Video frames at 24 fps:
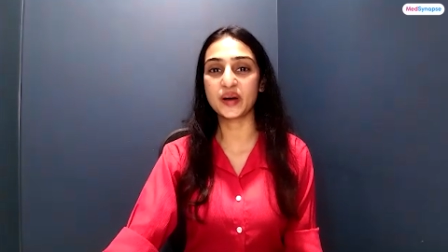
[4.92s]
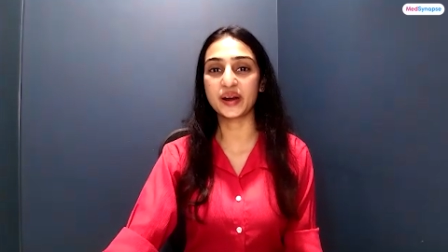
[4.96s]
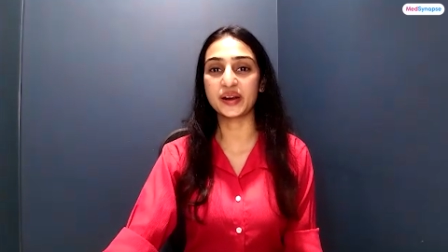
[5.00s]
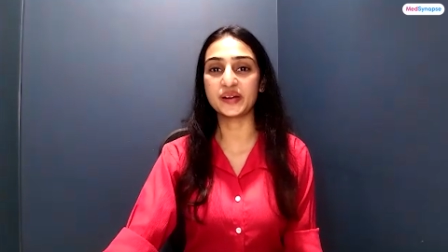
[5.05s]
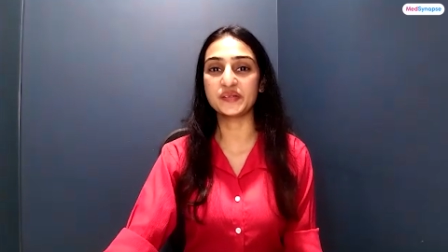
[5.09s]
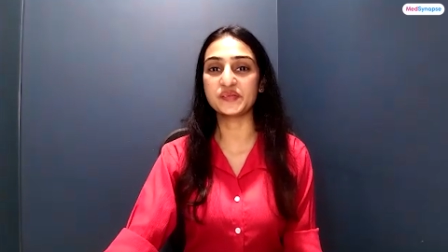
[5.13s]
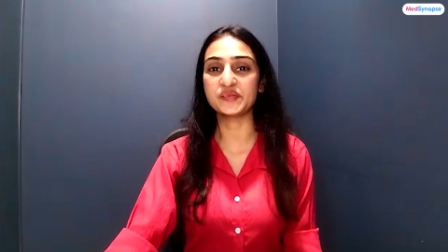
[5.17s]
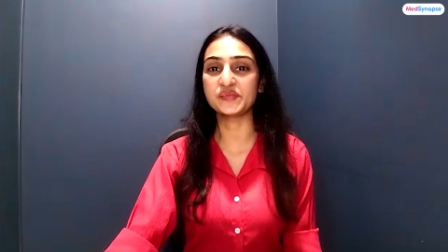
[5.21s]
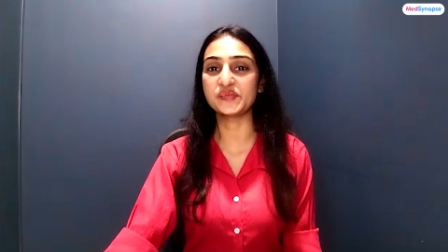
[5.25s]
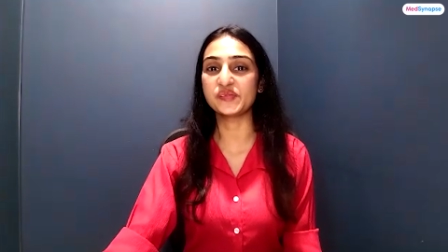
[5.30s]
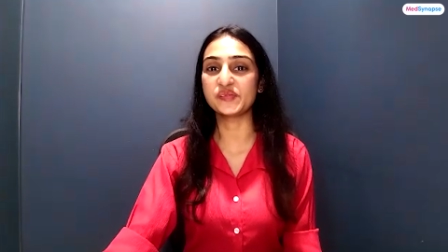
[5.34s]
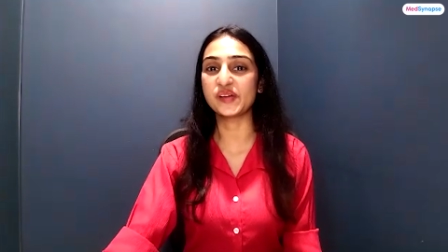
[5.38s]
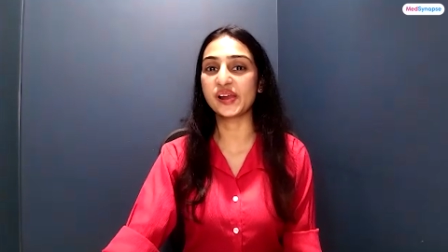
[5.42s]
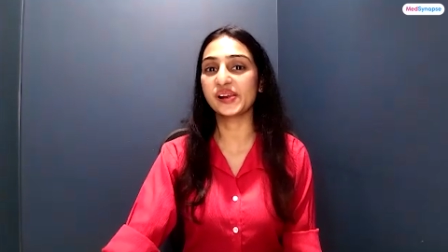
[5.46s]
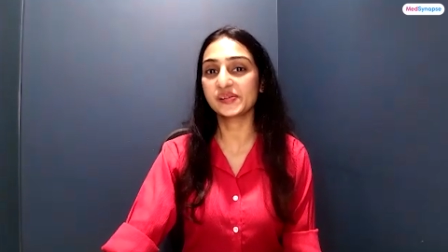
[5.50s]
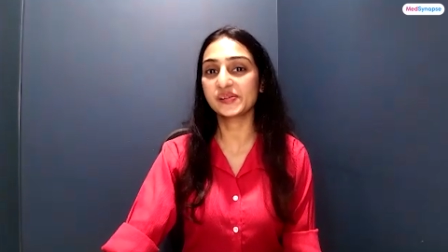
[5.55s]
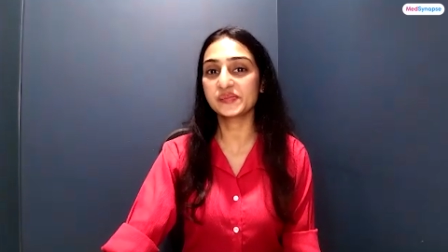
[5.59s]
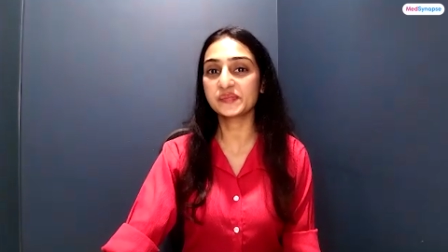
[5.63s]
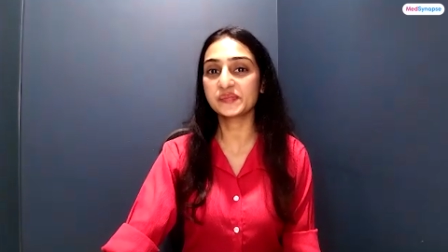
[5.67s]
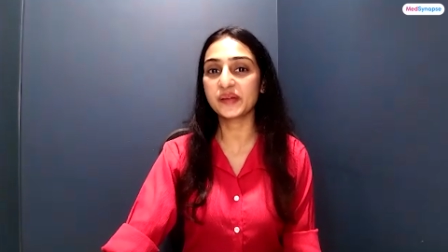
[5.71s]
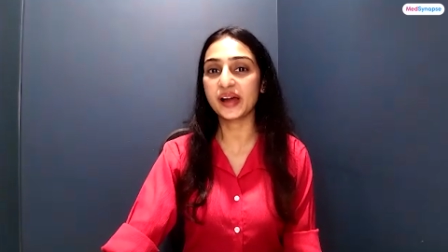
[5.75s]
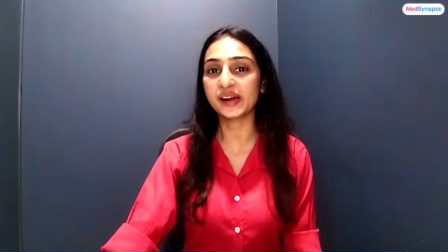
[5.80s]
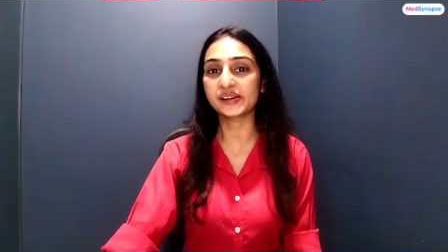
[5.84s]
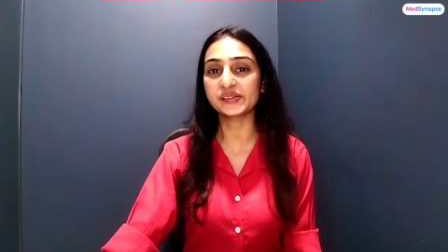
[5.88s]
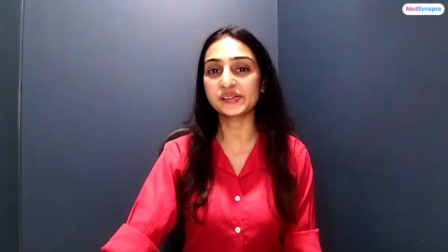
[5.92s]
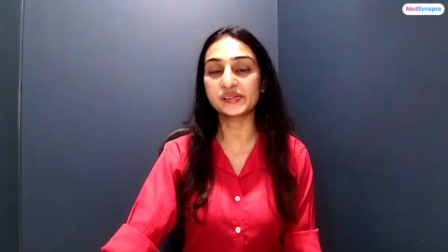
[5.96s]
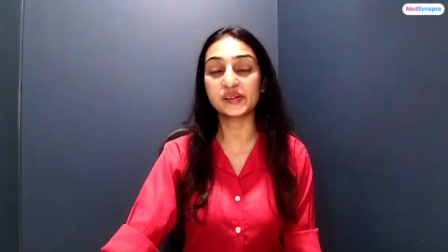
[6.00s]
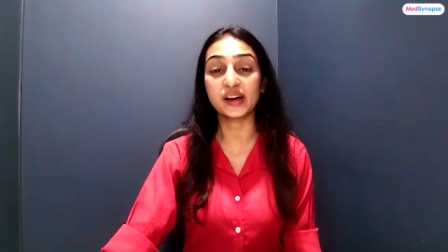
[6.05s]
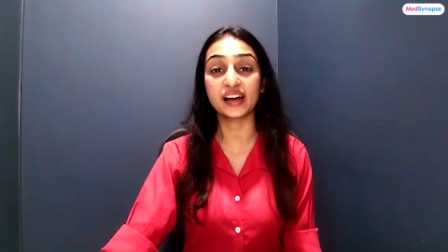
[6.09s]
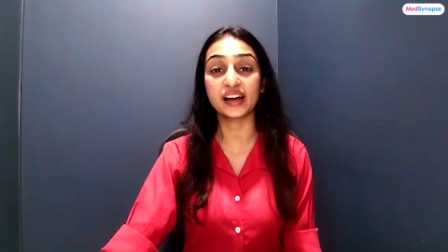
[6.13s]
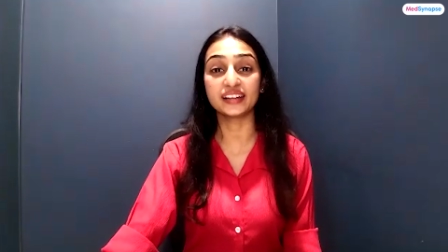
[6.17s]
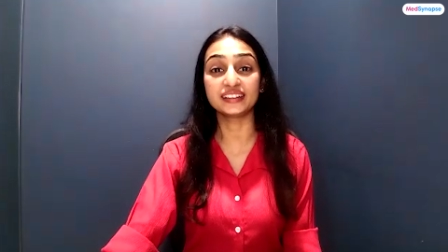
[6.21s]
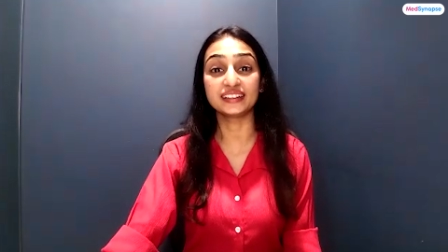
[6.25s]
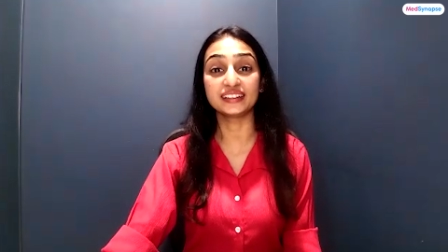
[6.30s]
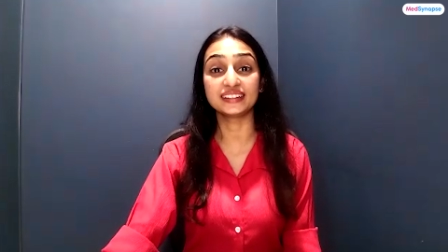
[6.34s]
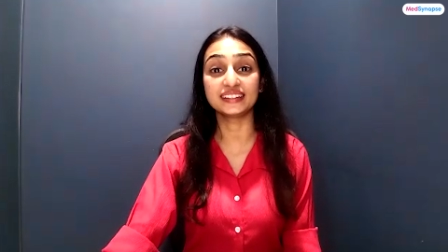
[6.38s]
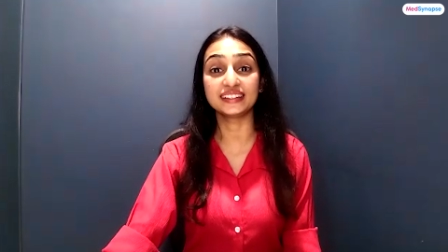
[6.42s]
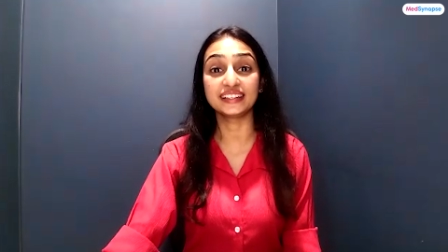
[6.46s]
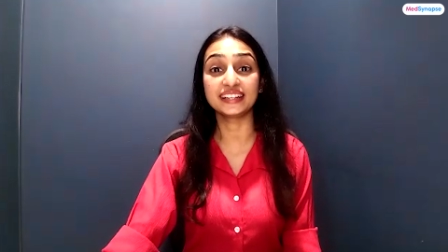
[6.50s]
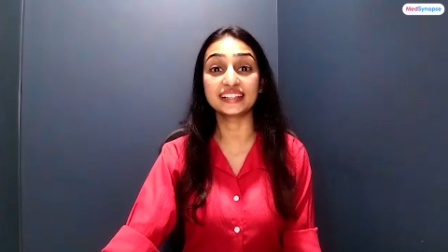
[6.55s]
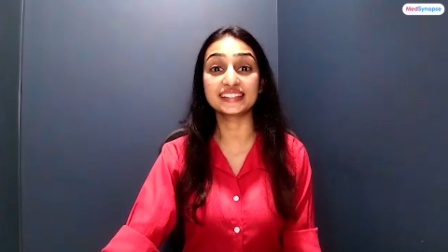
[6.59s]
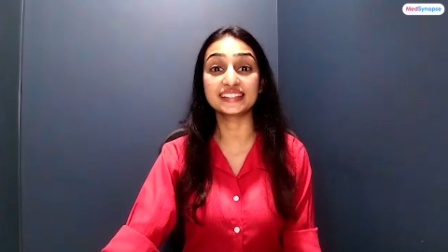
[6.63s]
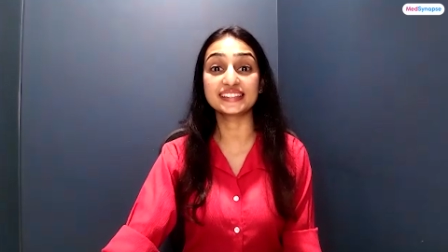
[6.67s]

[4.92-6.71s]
everyone, and welcome back to another